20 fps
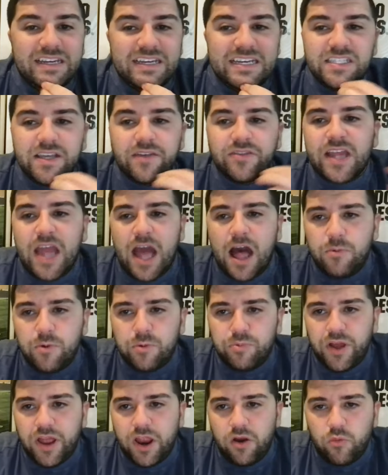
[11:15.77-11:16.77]
he's of the
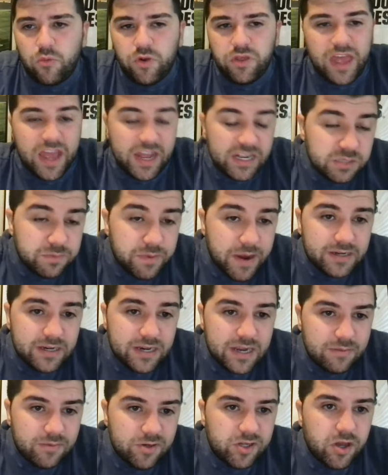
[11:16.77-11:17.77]
caliber player where they
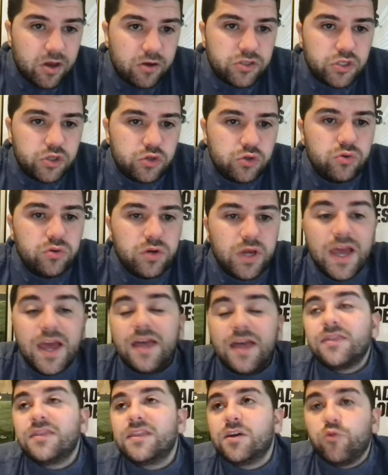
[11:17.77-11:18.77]
expected him to go to
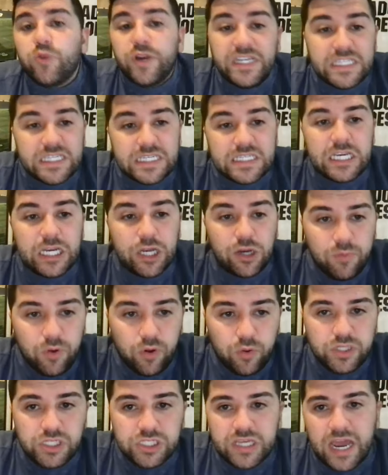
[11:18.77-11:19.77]
the Reese's Senior
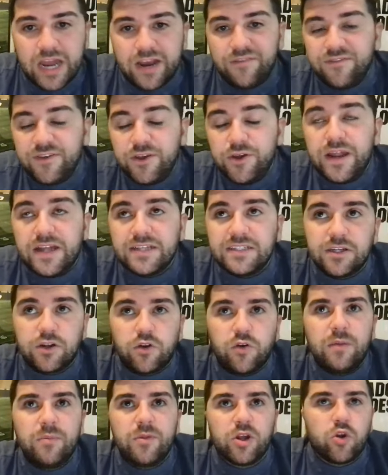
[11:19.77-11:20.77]
Bowl, which is kind of viewed as the
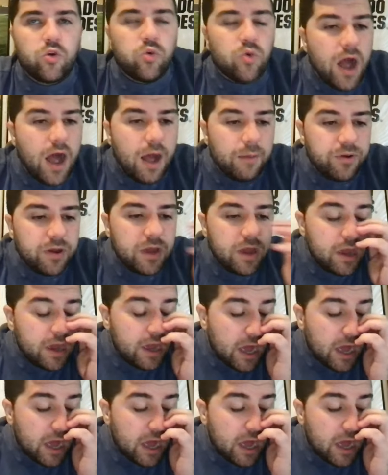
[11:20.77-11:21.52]
cream of the crop